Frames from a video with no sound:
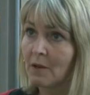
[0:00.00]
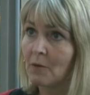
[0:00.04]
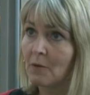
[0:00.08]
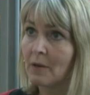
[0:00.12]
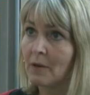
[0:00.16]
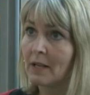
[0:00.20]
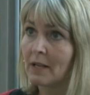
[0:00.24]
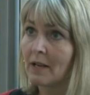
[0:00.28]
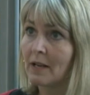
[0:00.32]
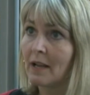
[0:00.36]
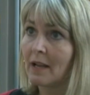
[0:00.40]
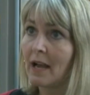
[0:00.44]

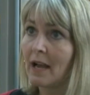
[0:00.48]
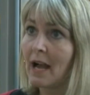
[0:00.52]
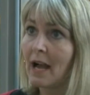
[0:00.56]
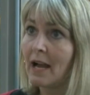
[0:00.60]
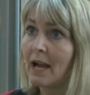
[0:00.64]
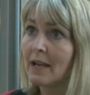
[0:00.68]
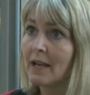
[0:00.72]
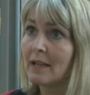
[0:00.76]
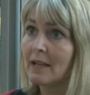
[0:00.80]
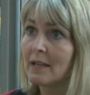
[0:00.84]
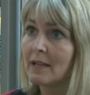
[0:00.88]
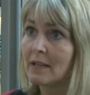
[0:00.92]
Well,
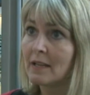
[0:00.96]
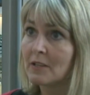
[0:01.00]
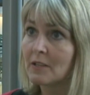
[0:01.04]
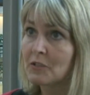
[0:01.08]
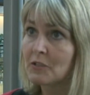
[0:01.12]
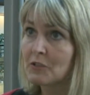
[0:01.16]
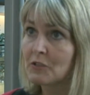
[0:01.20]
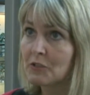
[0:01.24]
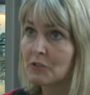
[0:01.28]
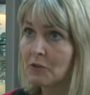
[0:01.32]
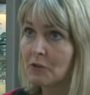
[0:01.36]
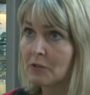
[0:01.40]
I
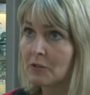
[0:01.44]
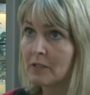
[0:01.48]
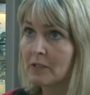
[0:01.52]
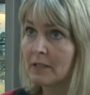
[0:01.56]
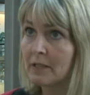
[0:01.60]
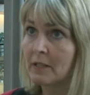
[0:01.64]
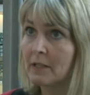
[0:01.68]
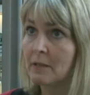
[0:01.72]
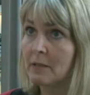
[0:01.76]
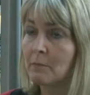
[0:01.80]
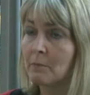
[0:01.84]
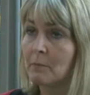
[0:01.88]

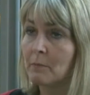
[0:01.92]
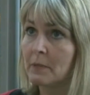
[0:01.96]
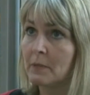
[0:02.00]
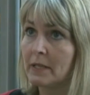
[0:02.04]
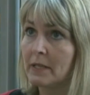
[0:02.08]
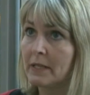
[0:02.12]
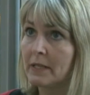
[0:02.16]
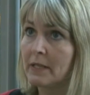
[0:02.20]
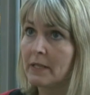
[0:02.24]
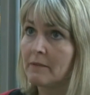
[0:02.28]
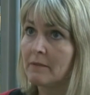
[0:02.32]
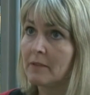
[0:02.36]
certainly
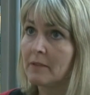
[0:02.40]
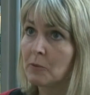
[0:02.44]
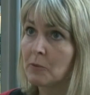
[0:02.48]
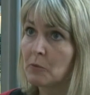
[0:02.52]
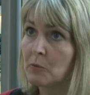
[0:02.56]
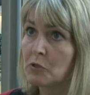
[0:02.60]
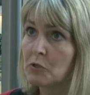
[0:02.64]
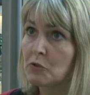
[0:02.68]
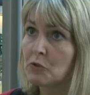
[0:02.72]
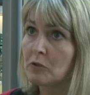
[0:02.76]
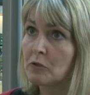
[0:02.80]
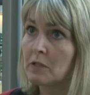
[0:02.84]
believe
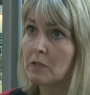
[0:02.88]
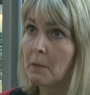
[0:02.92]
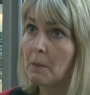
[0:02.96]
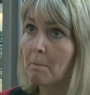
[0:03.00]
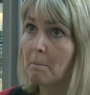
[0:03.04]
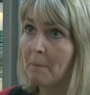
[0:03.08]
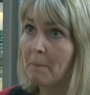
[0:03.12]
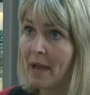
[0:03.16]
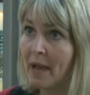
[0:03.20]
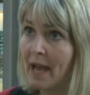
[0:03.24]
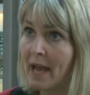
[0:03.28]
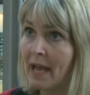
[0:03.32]
that we should
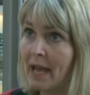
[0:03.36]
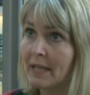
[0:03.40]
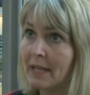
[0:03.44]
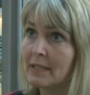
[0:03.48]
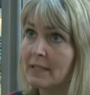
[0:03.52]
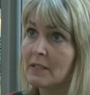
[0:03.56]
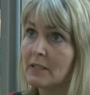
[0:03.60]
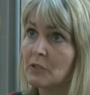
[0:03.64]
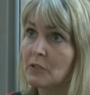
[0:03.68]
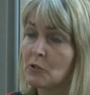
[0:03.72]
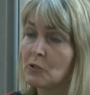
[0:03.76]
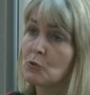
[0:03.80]

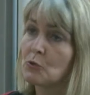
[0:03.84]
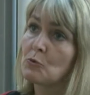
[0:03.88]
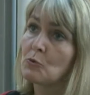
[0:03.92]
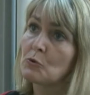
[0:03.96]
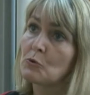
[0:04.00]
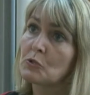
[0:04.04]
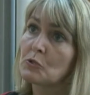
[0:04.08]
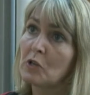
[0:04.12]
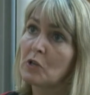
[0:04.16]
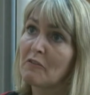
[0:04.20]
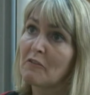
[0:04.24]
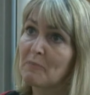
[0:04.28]
ban the
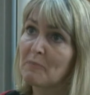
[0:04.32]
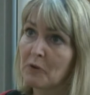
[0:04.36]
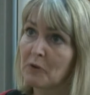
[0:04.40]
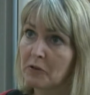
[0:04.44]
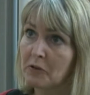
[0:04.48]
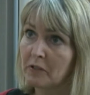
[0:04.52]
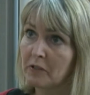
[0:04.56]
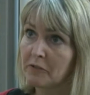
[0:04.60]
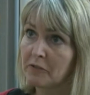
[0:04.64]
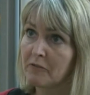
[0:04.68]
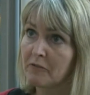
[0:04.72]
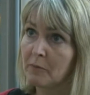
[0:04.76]
use of
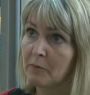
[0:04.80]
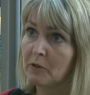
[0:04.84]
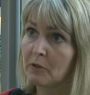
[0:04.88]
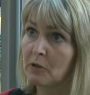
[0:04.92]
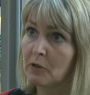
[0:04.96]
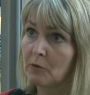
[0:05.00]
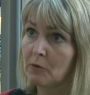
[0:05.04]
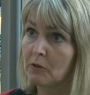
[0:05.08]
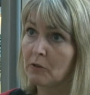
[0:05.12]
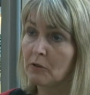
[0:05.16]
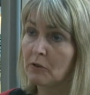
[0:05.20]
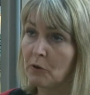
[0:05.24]
products from
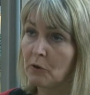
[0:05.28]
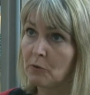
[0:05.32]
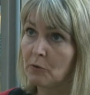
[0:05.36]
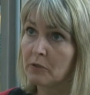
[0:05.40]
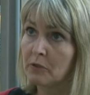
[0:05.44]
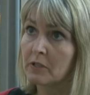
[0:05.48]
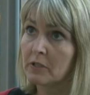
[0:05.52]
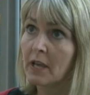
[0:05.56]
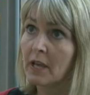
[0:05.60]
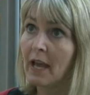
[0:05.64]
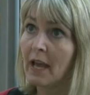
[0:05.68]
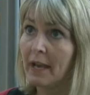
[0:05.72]

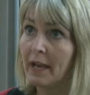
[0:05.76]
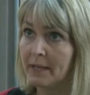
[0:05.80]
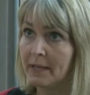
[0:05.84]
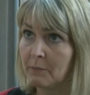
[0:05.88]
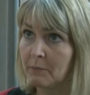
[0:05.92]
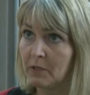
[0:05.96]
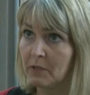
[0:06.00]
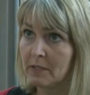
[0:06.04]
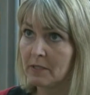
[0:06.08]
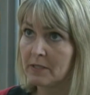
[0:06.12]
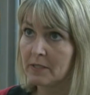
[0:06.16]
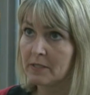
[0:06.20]
cloned
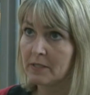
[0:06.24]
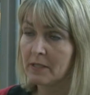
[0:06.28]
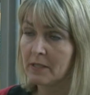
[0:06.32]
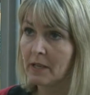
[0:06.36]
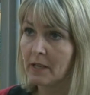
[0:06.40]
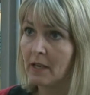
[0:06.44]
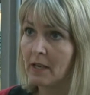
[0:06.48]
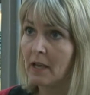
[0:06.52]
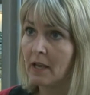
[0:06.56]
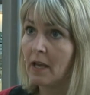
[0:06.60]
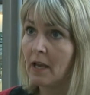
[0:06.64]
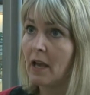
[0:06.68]
animals.
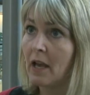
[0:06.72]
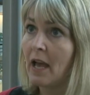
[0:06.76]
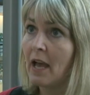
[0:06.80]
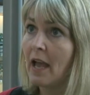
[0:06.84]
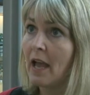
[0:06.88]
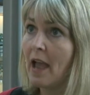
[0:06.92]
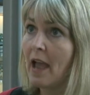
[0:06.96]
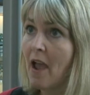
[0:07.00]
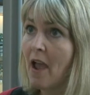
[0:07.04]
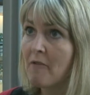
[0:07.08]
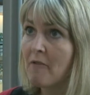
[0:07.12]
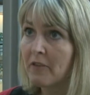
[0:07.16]

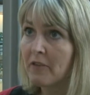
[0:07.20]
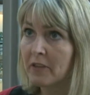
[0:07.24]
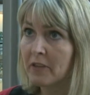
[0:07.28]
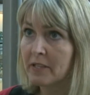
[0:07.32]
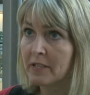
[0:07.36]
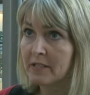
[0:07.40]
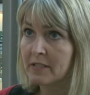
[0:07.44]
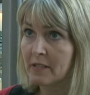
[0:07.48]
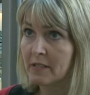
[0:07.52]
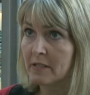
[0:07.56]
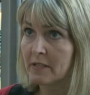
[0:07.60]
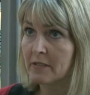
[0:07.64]

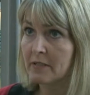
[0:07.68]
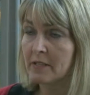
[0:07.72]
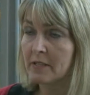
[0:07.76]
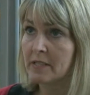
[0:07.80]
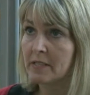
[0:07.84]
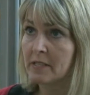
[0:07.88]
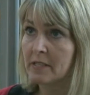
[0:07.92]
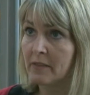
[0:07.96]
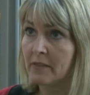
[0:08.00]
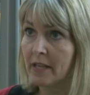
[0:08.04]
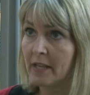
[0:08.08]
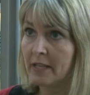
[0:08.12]
Everything tells
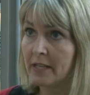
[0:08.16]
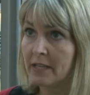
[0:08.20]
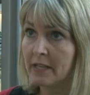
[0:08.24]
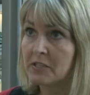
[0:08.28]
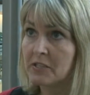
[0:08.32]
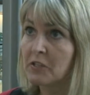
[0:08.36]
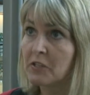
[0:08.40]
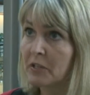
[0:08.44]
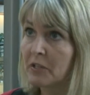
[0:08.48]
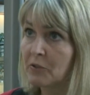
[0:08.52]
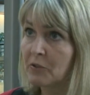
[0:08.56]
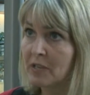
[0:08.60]
us that
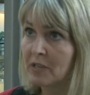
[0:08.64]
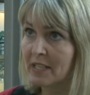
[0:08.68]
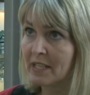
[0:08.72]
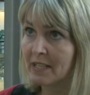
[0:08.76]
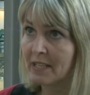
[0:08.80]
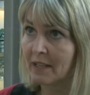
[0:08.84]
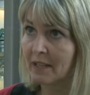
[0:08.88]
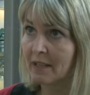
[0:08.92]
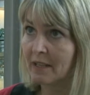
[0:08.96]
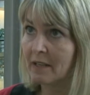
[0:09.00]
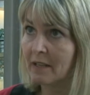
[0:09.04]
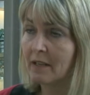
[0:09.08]
it's not a good
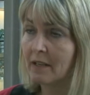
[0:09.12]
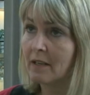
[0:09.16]
idea.